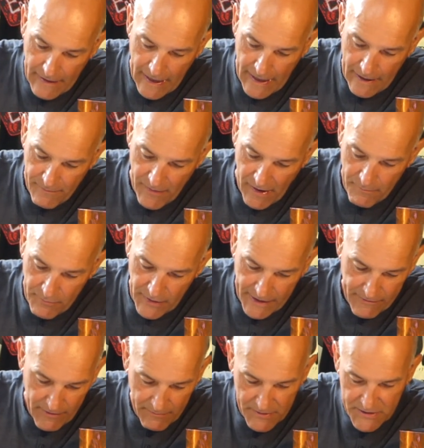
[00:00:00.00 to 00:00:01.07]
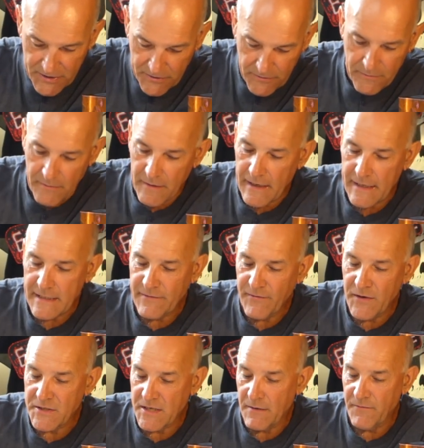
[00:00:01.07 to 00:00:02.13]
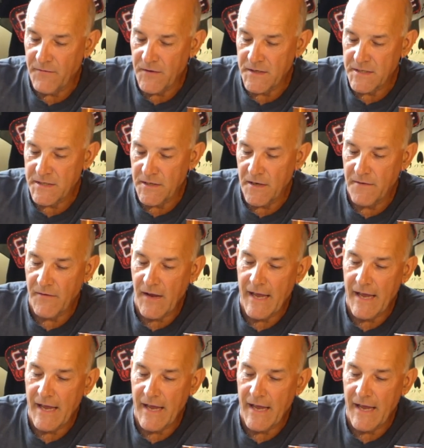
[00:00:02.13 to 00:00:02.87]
I'm playing around with two. It's first come first serve.